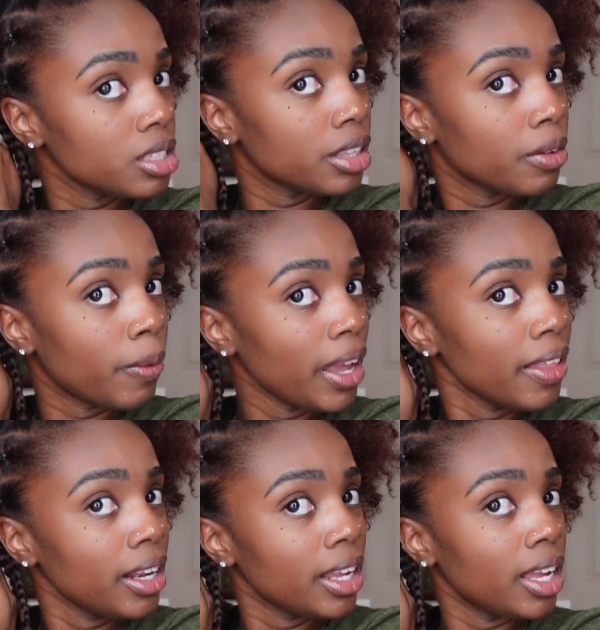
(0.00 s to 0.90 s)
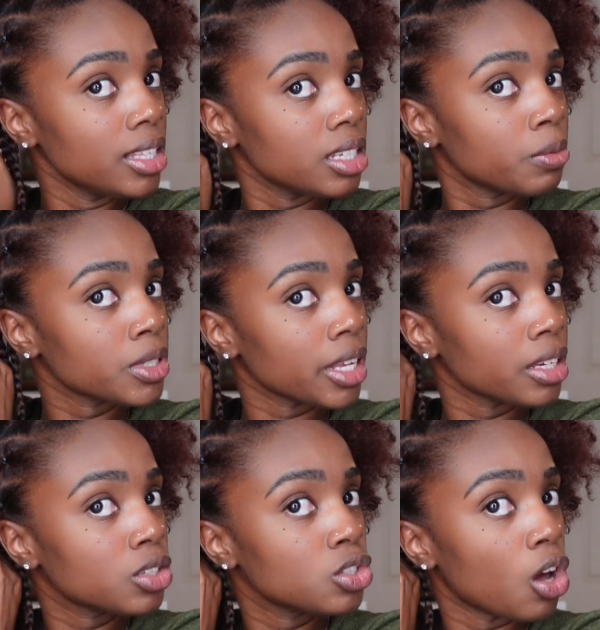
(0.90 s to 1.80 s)
The way that it ended was
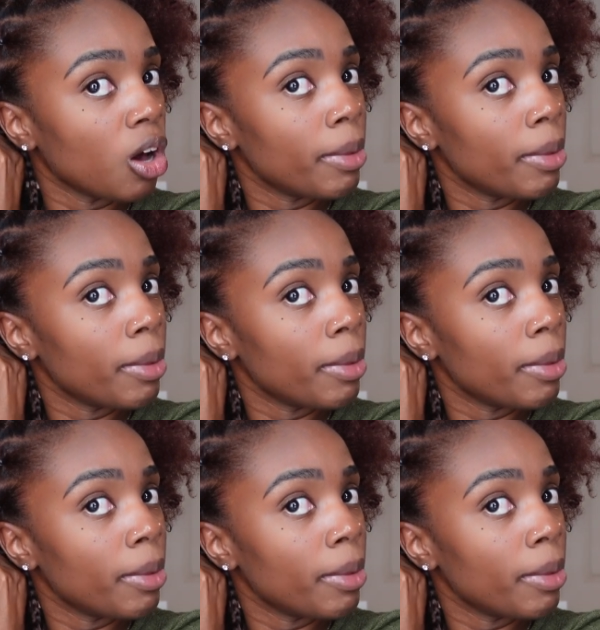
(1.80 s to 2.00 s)
like so